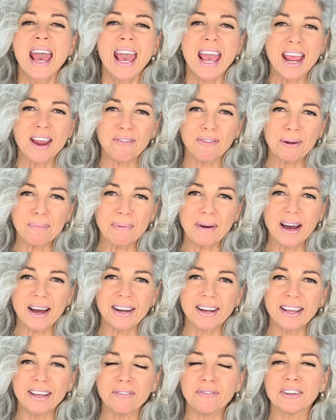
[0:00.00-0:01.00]
Hey
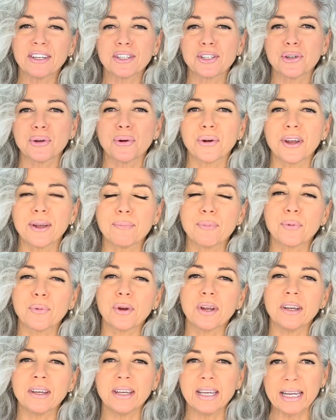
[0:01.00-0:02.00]
everybody, Victoria
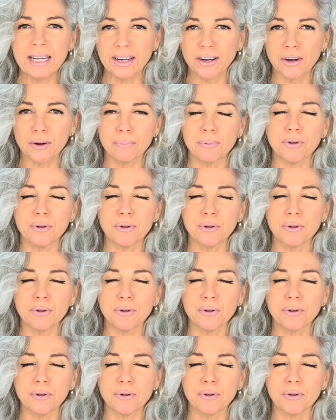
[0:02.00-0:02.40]
Marie here,